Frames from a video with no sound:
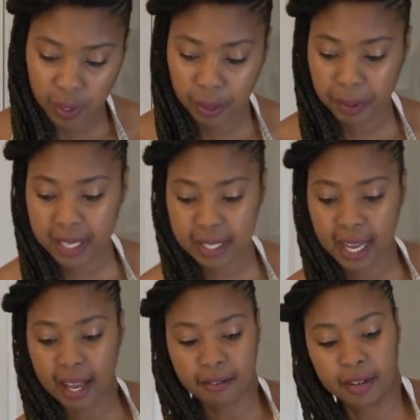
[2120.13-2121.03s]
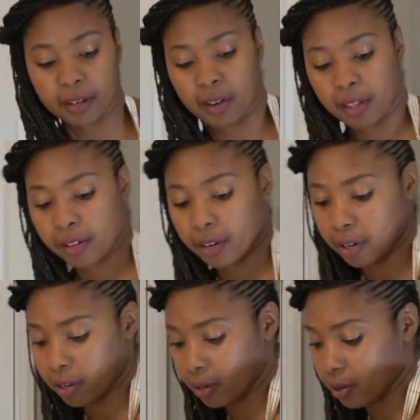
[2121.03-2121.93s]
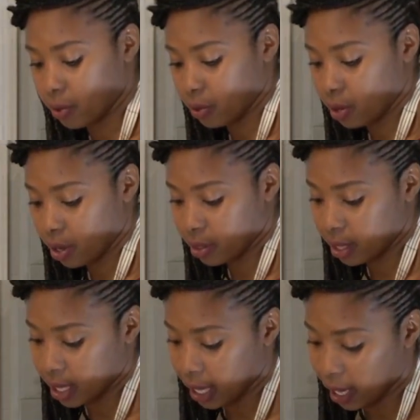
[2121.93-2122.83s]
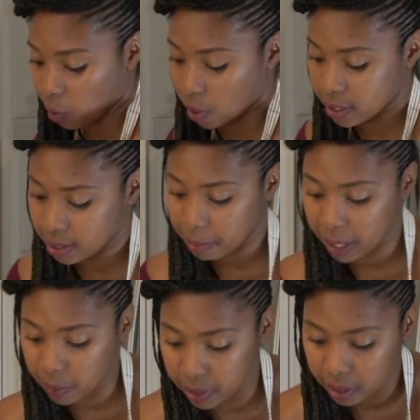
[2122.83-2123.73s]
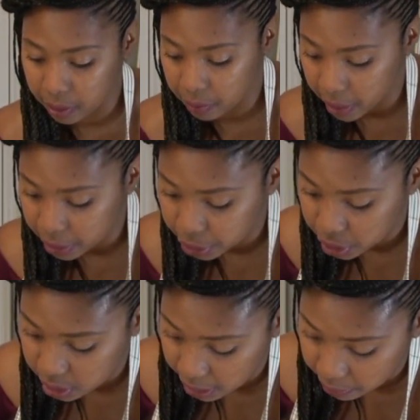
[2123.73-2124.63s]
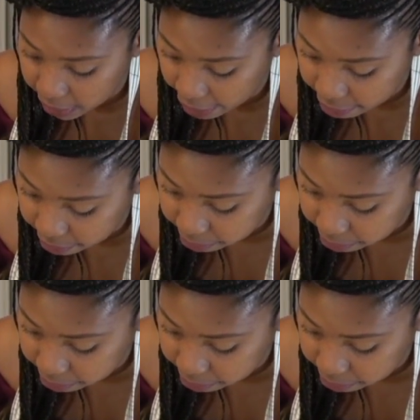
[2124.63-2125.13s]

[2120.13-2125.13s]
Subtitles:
Well, because I have another thing that I want to make with the Gruyere cheese that we have.